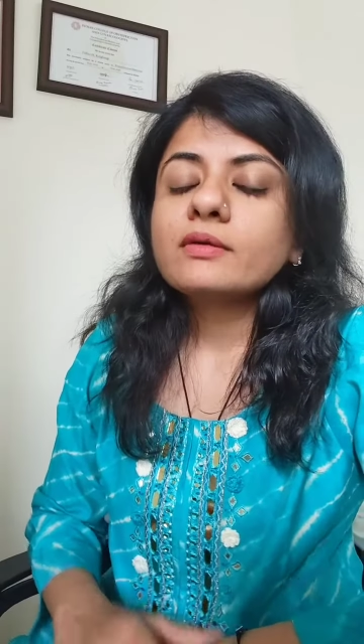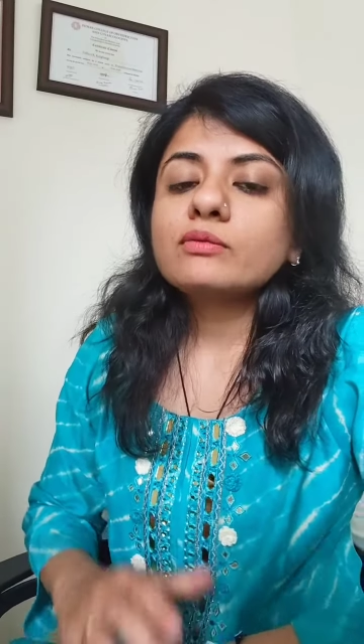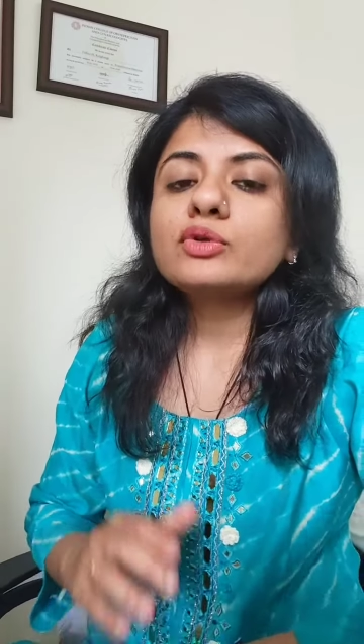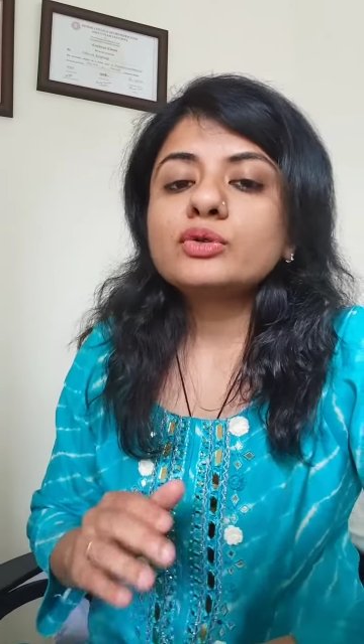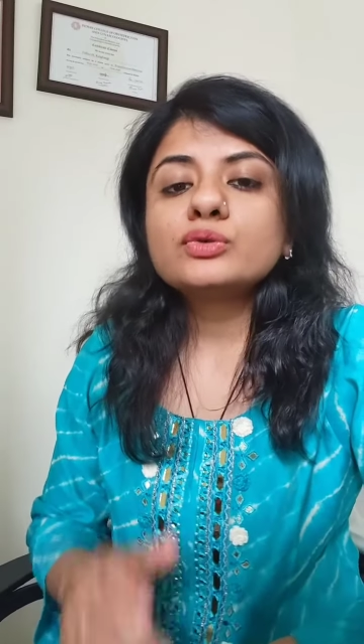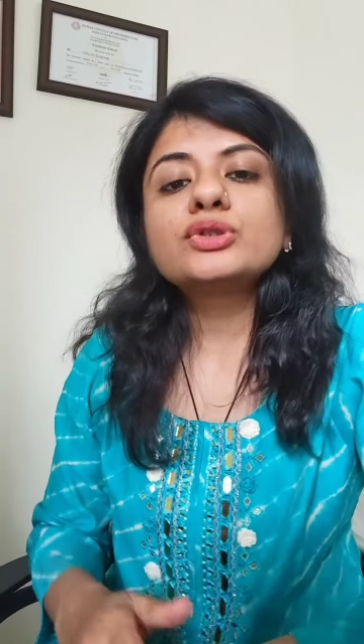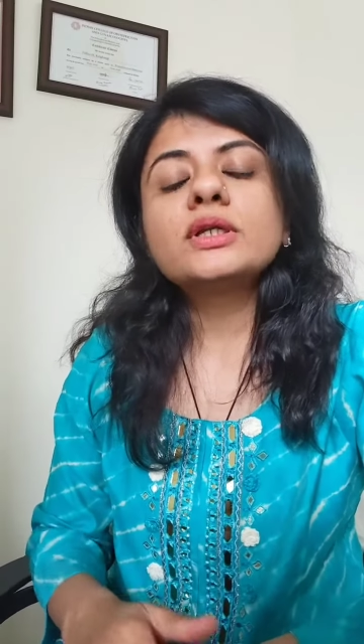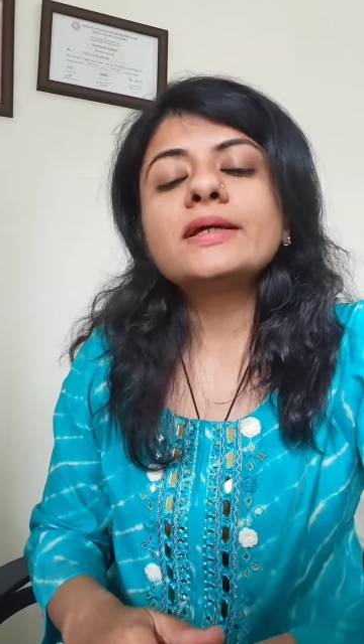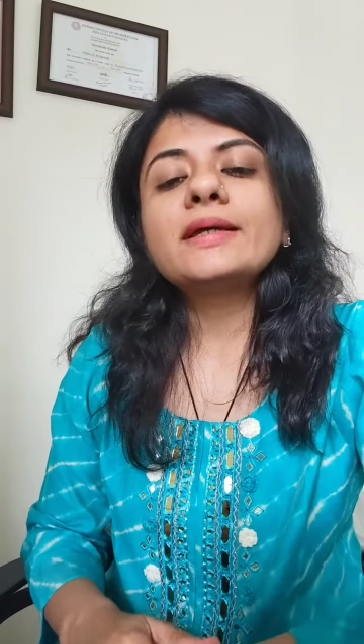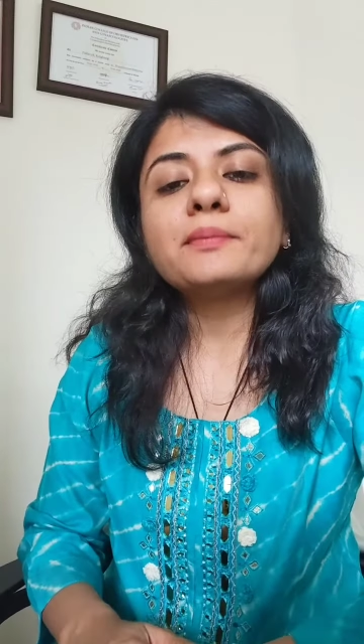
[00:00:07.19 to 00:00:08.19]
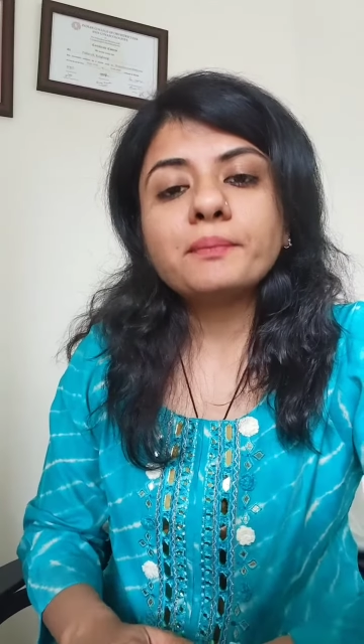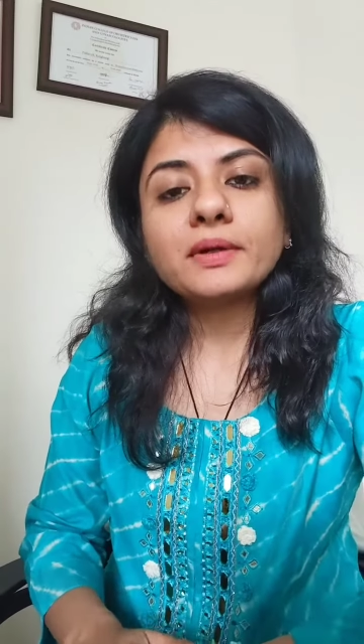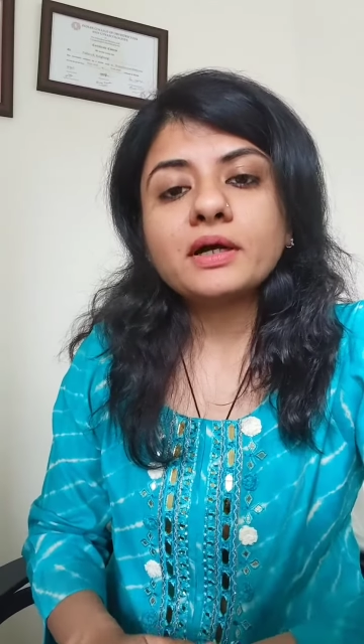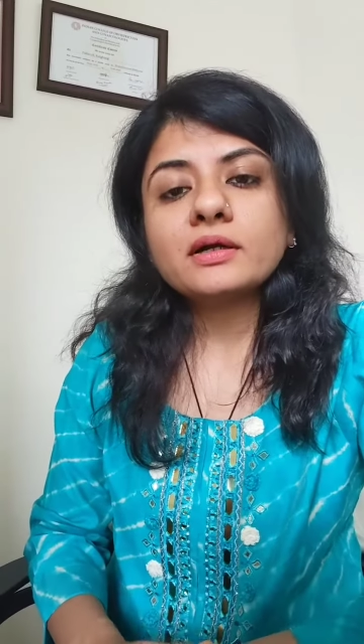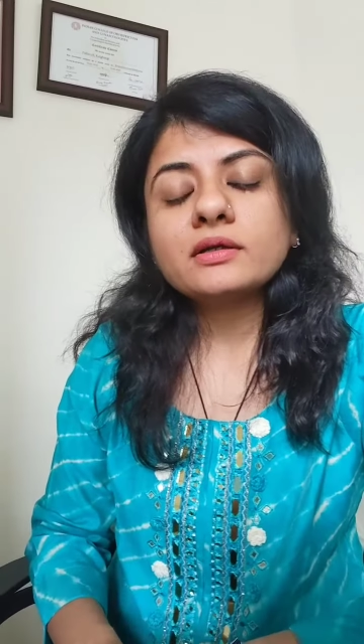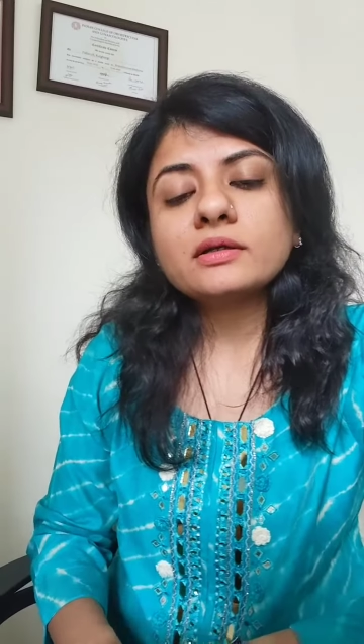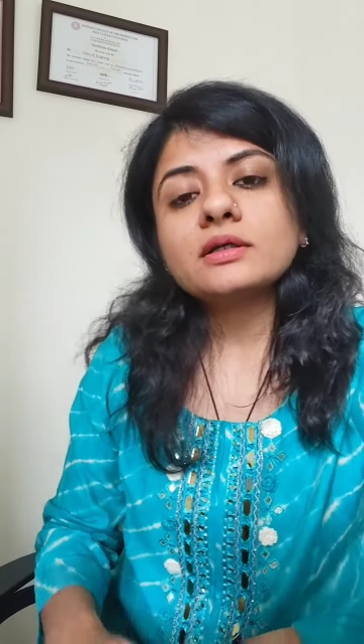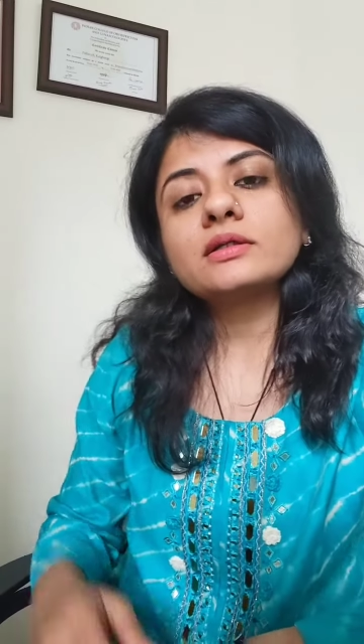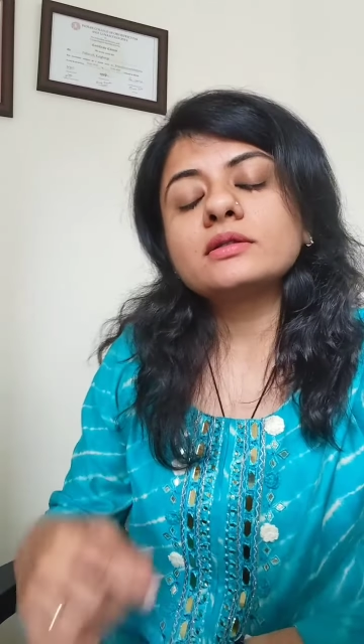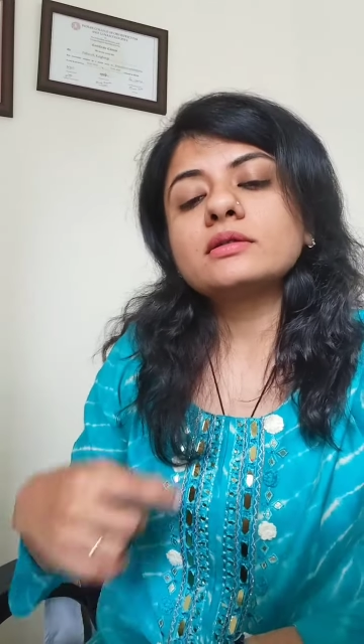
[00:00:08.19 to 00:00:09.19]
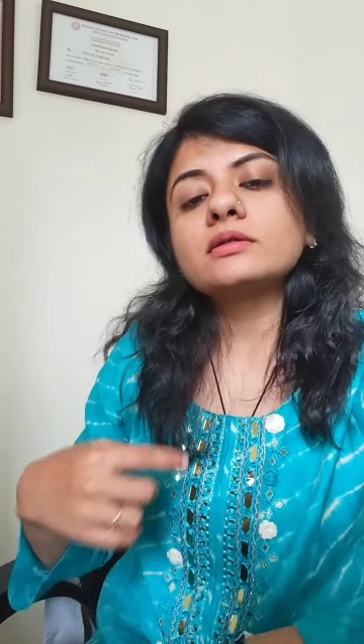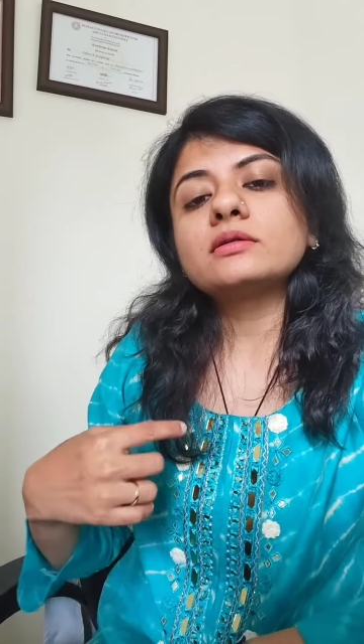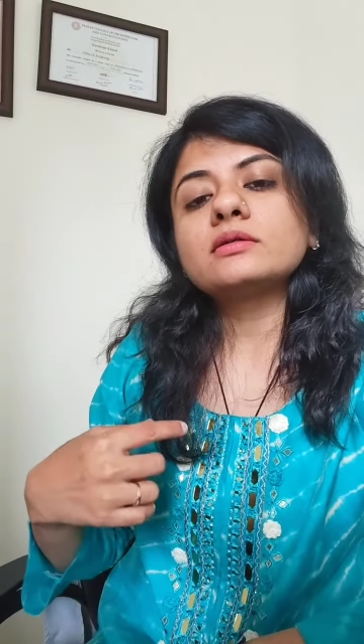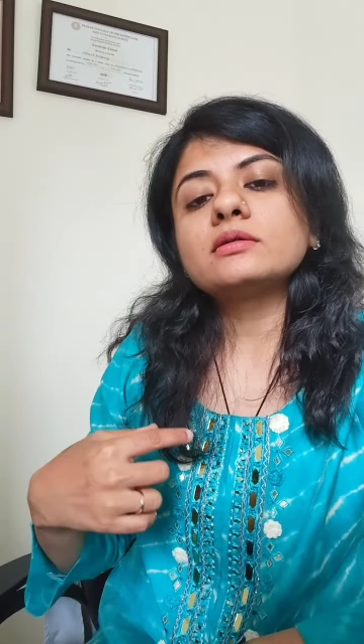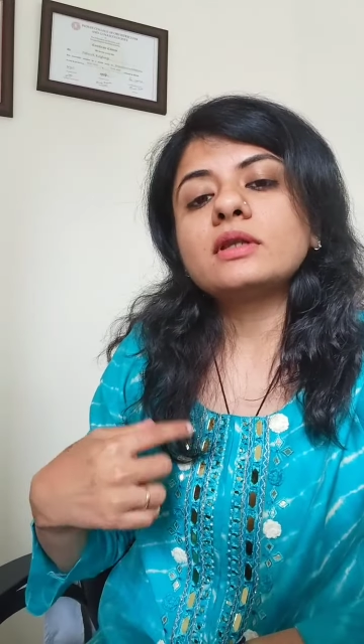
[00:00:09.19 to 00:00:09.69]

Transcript: would usually implant in the